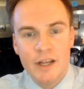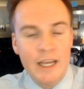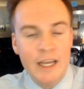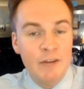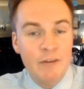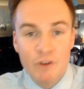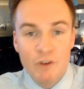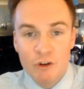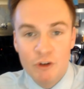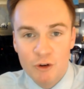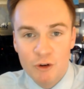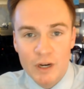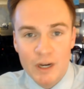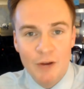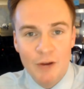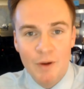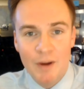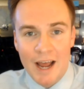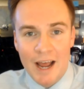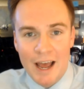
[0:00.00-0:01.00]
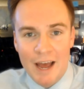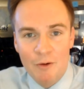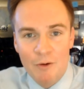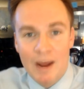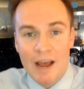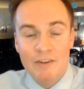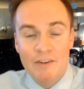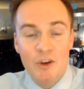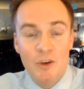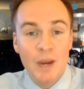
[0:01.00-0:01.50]
infantry, what, ha-
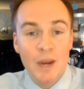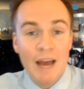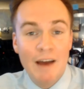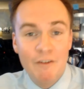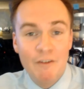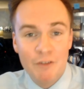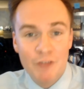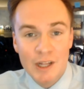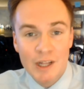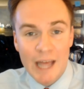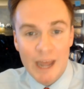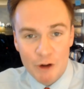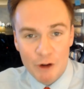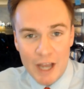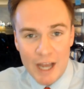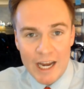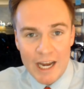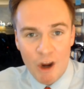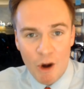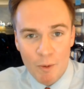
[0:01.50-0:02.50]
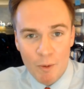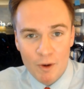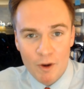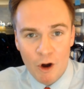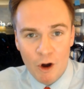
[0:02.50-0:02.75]
what have you, we have the Letterkenny army,